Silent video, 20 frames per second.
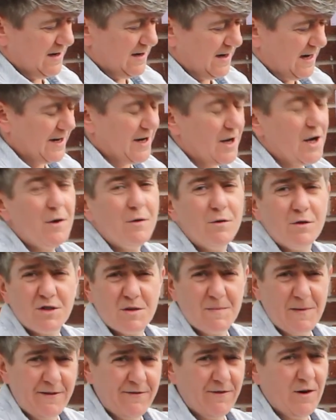And I know it looks
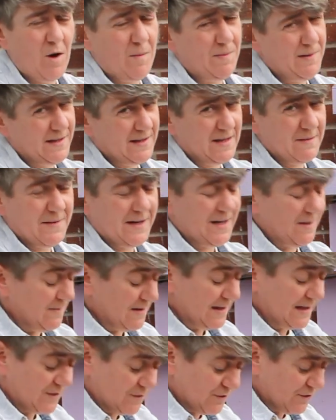a bit floppy at the minute
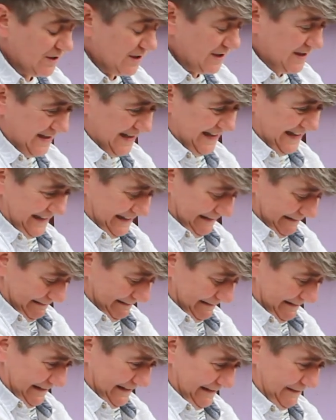though, because
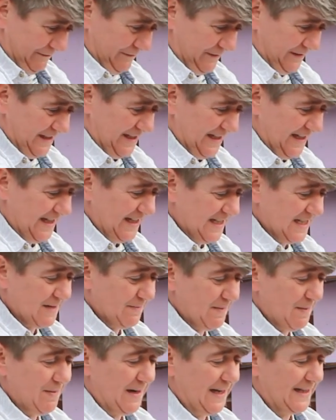it needs to
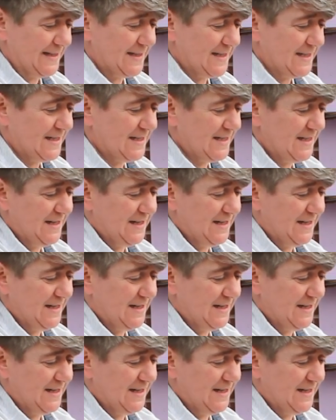be planted.